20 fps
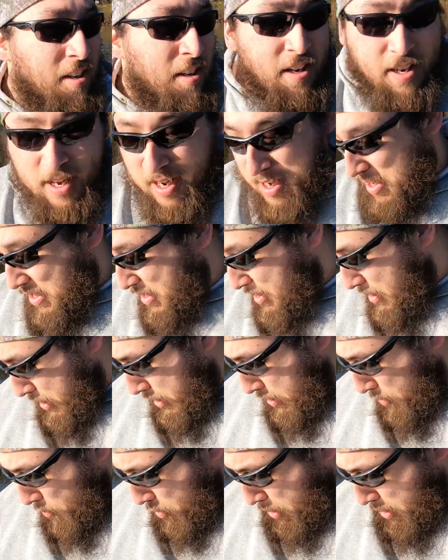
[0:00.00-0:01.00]
and
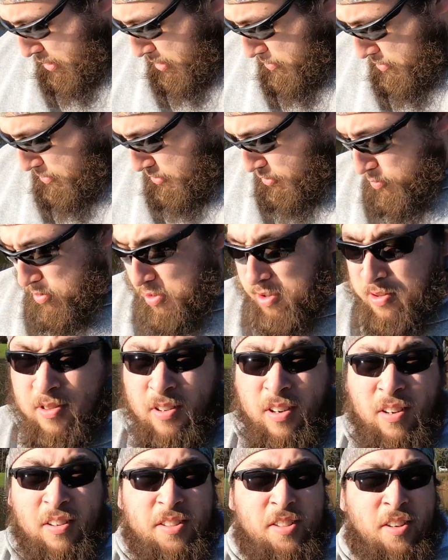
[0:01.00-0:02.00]
I wired the switch
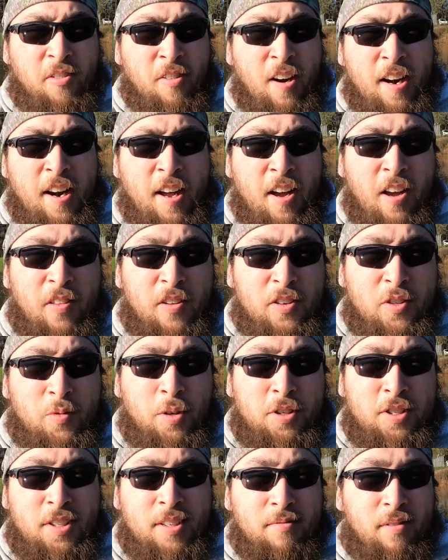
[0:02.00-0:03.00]
wrong. So right now the
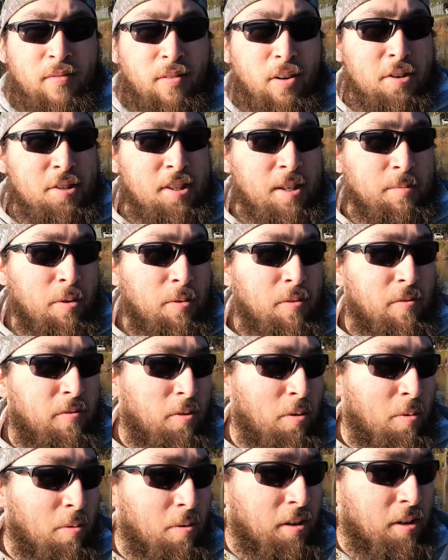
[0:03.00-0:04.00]
switch is in reverse and I'm going
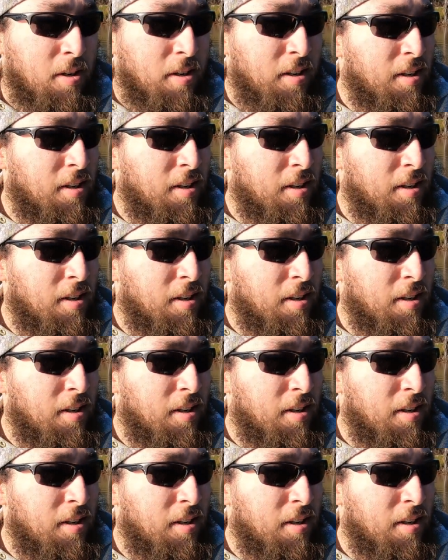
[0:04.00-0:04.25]
forward.